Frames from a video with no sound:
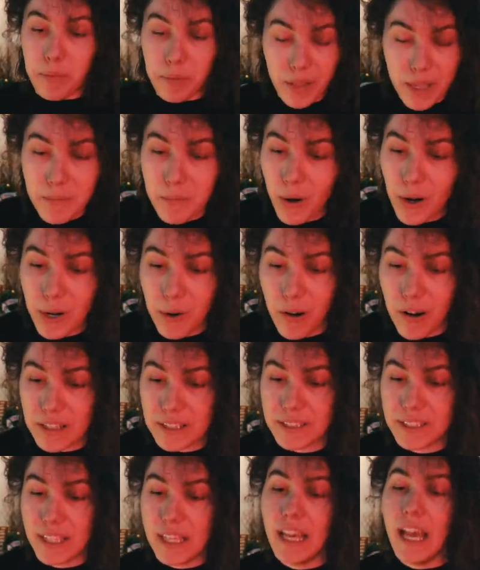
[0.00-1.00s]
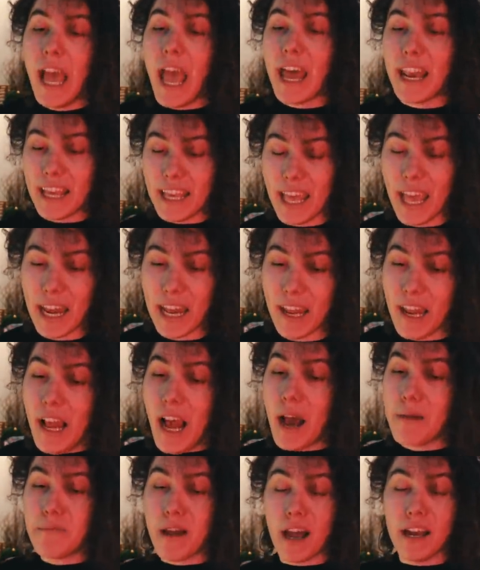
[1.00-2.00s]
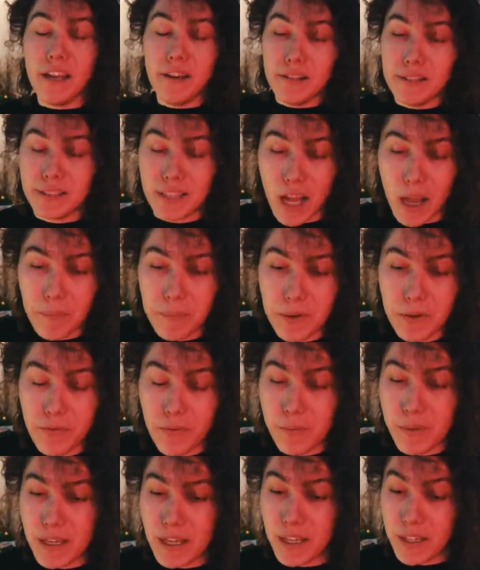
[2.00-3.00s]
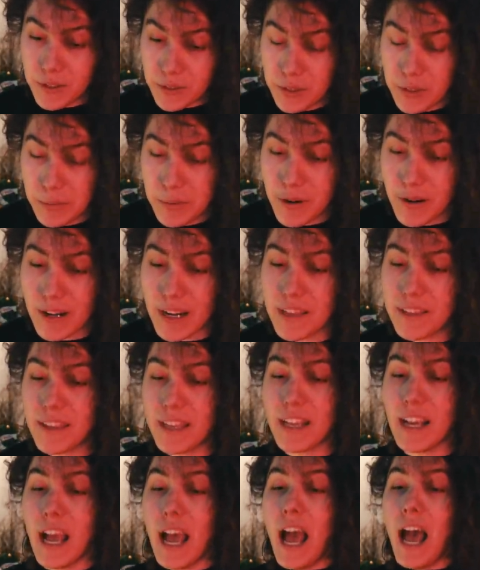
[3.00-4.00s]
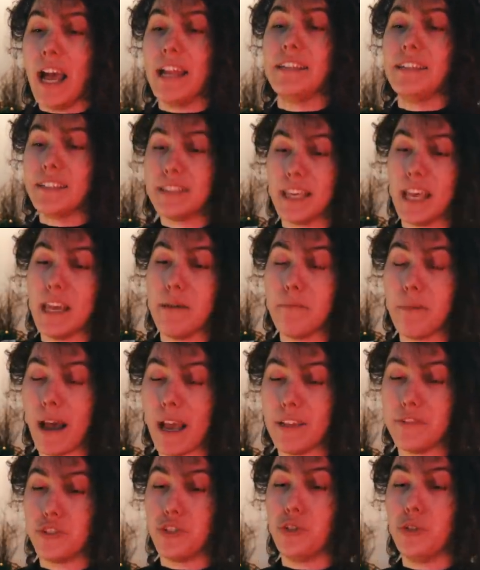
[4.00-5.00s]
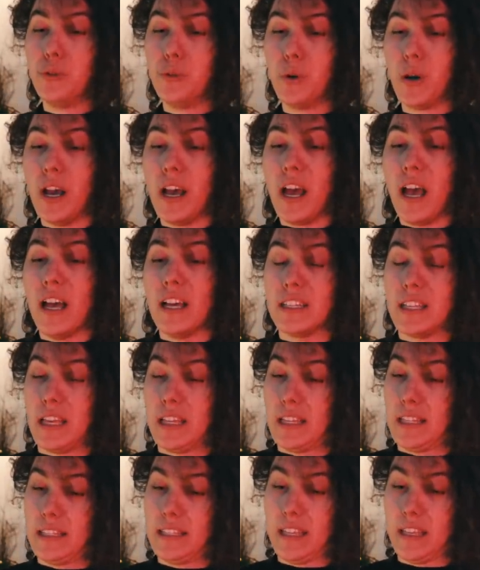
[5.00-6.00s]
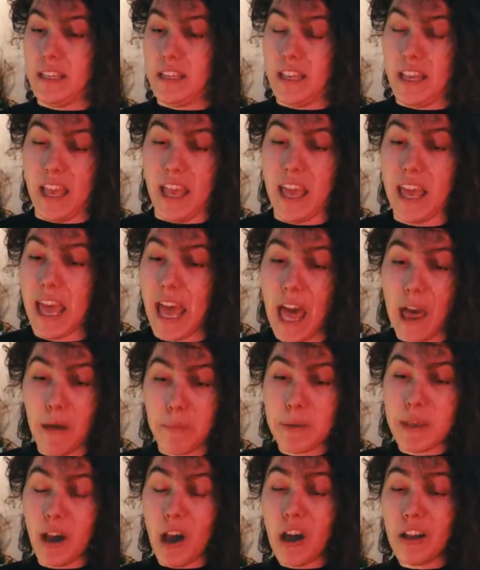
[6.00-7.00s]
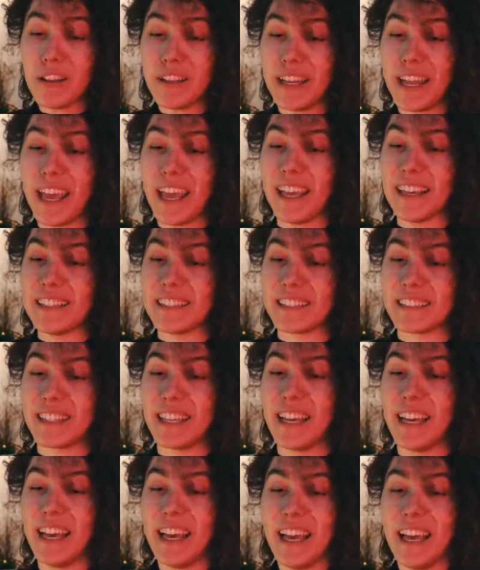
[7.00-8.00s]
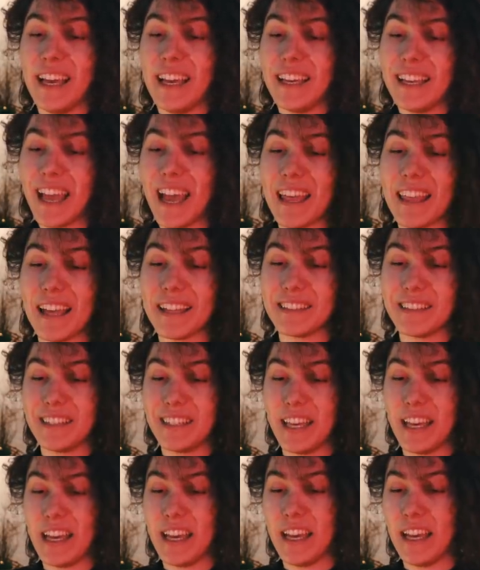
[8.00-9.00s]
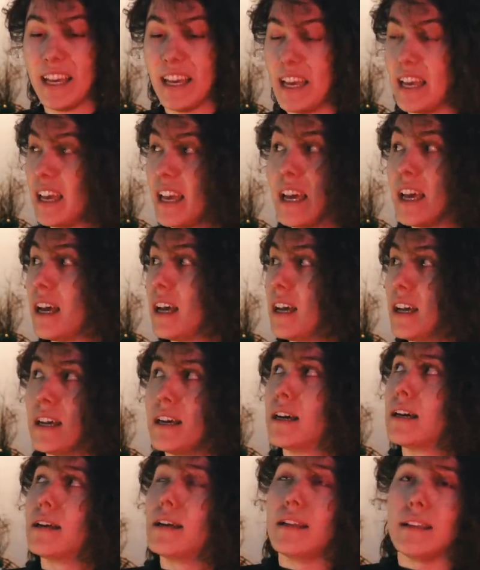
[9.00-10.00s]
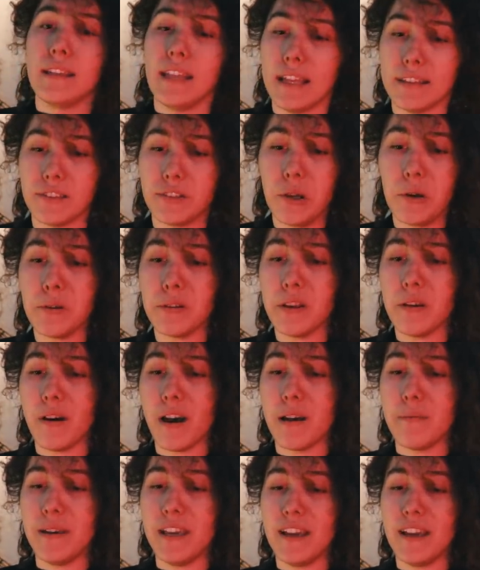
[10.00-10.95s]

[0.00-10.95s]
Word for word: played Mario Odyssey, and I get it. I'm not here to stop you from being a YouTuber or anything. I just came by to say happy holidays. Yeah, that's, that's totally why I'm